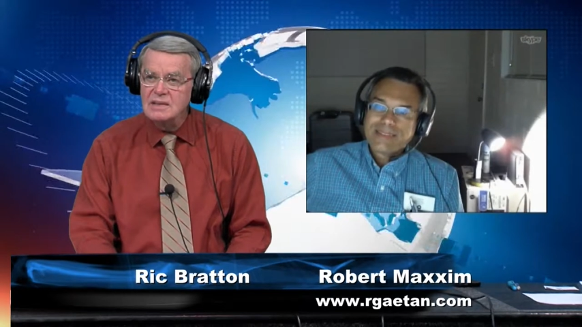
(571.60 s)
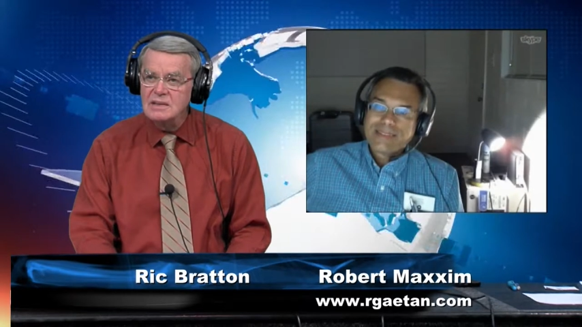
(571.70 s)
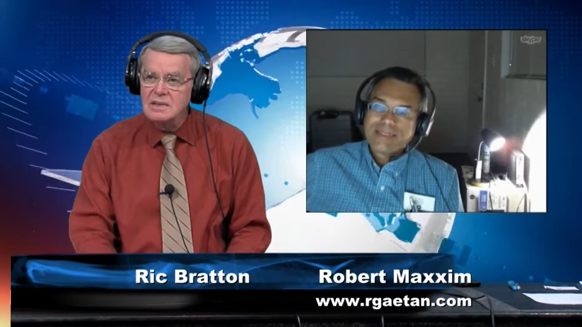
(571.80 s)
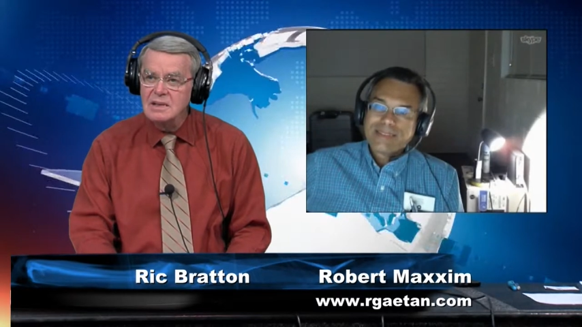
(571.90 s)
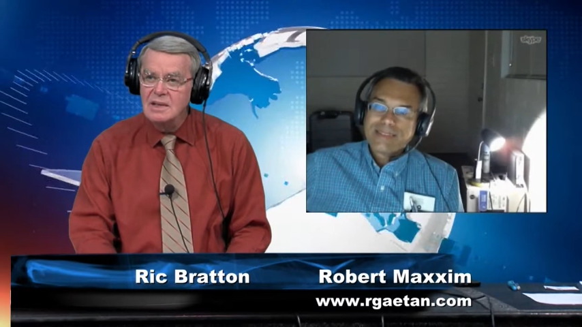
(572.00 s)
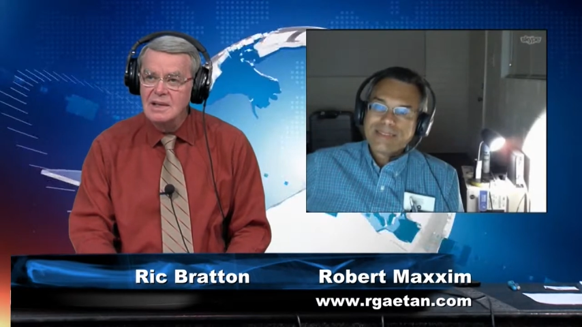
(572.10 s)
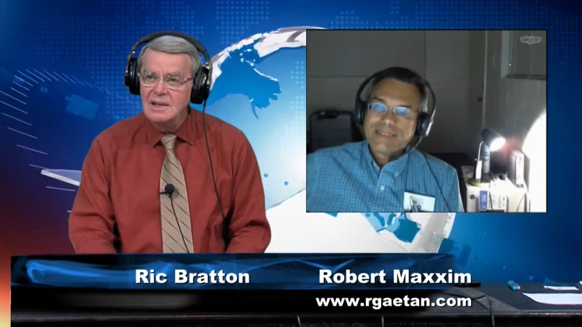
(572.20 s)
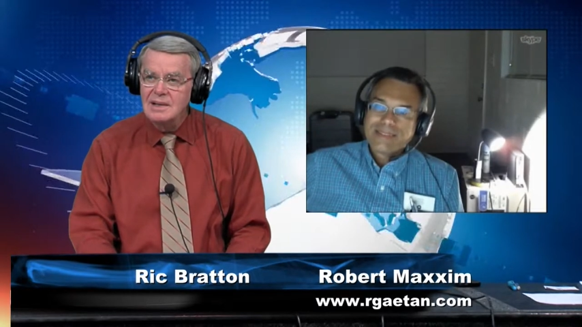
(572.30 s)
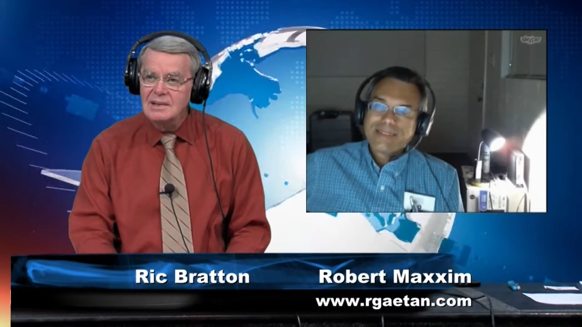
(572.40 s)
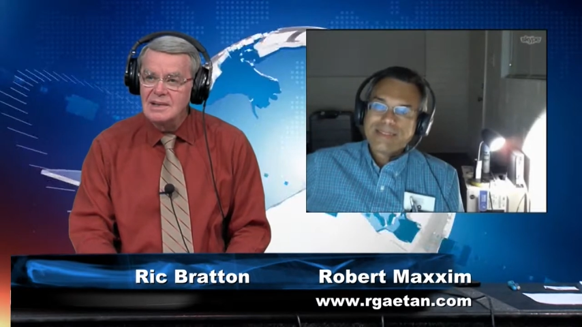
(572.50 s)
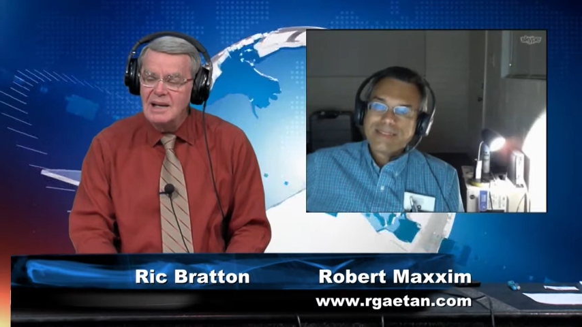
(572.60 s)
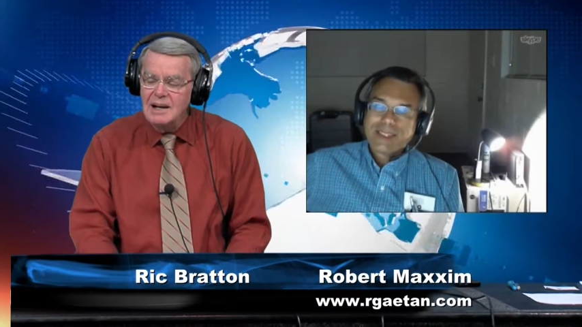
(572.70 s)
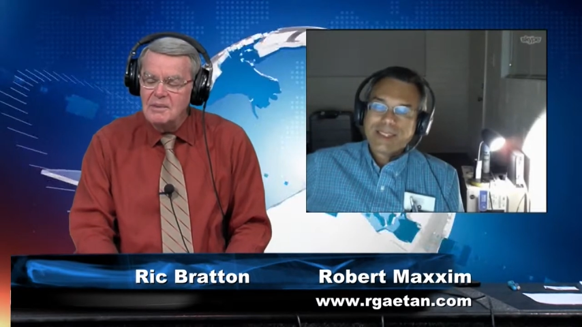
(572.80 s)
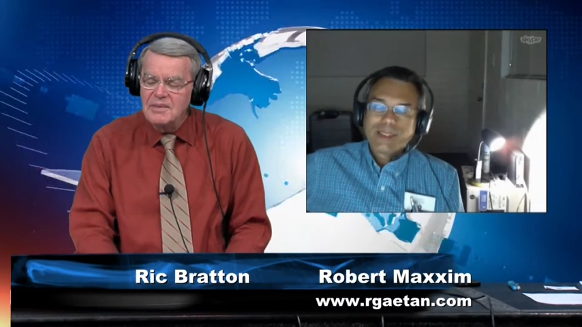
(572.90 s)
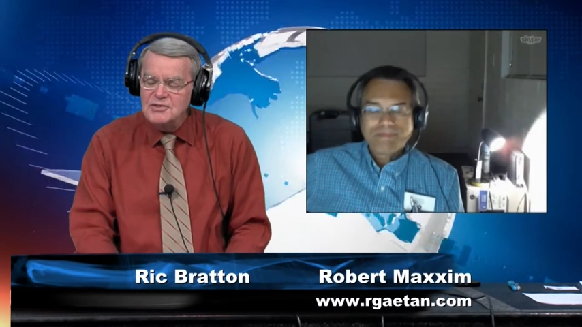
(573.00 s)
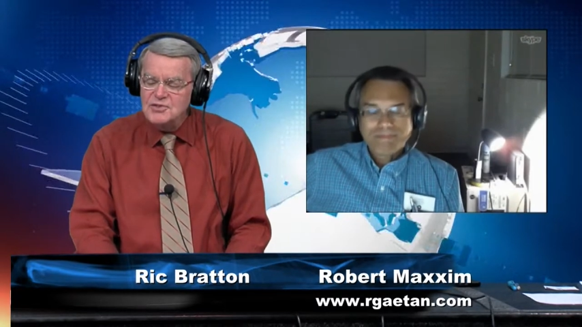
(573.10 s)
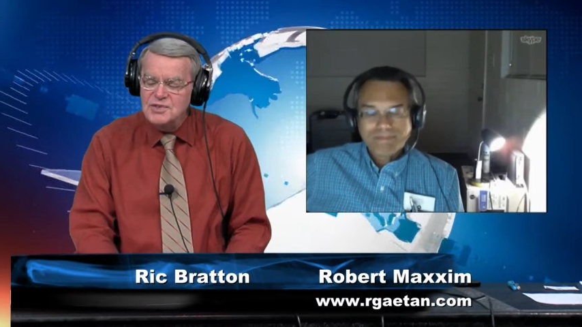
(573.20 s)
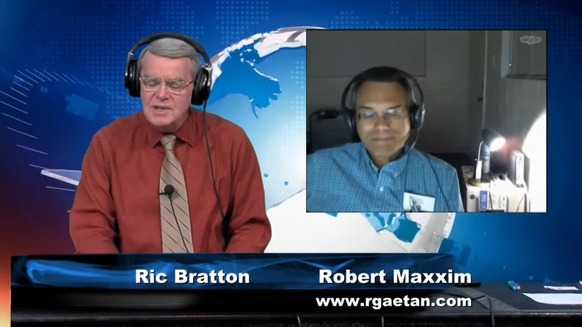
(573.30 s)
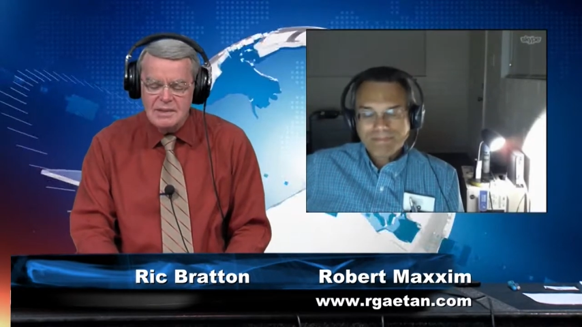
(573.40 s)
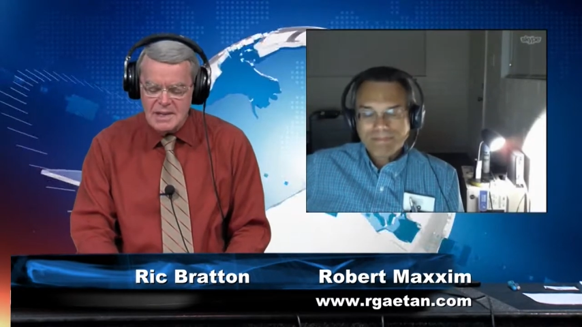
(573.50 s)
Speaker 1: and uh, I, that
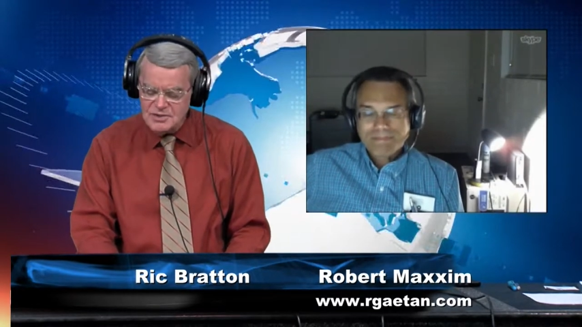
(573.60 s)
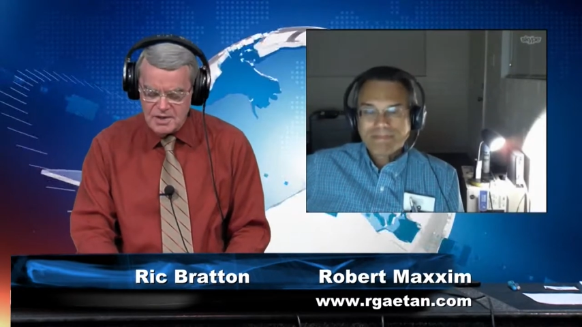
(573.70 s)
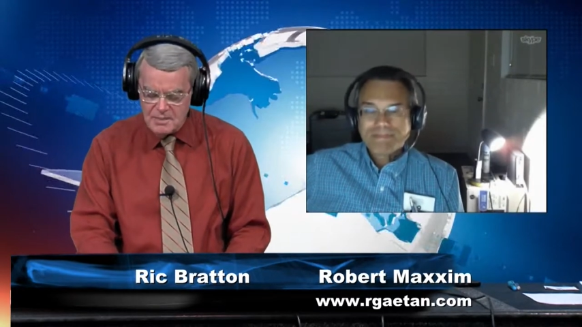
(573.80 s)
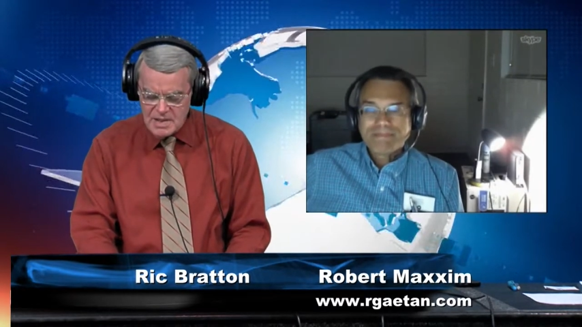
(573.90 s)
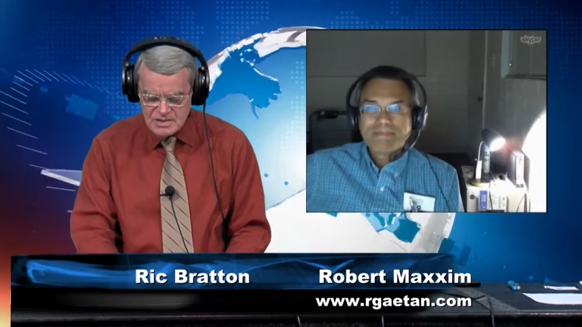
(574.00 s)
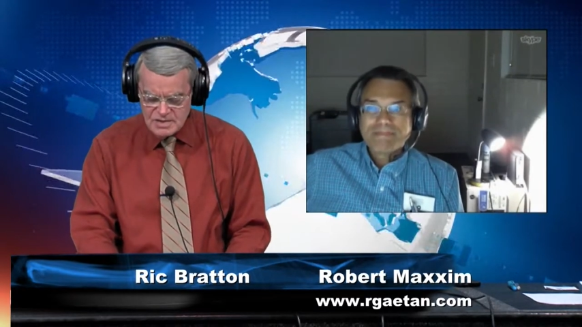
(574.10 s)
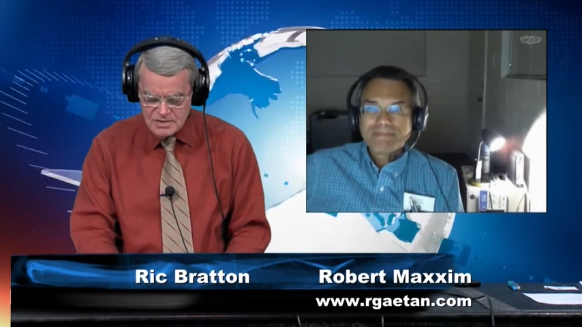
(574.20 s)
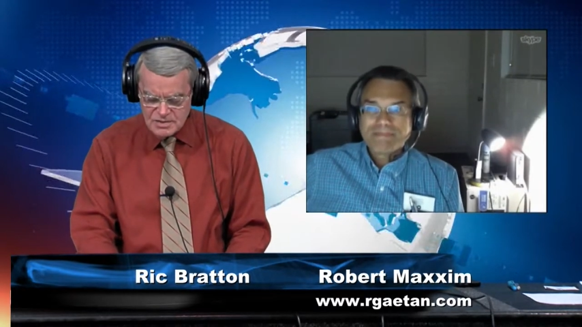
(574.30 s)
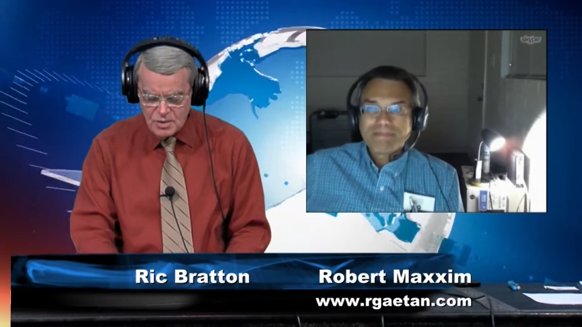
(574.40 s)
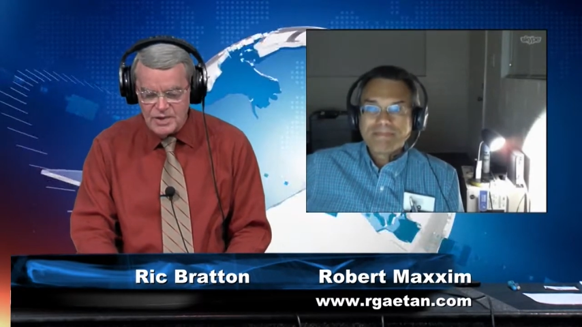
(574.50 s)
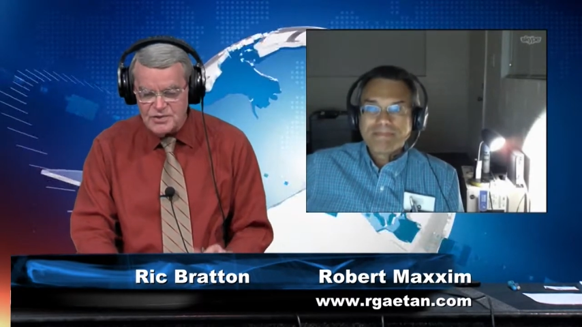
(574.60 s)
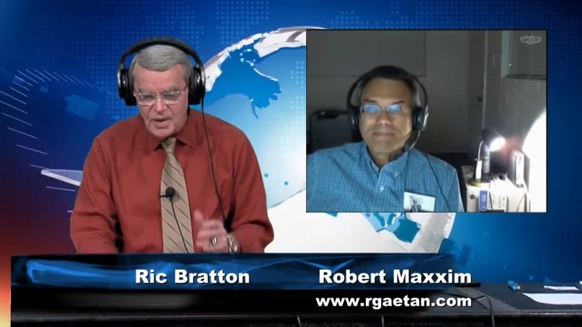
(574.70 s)
just uh, that's an amazing story.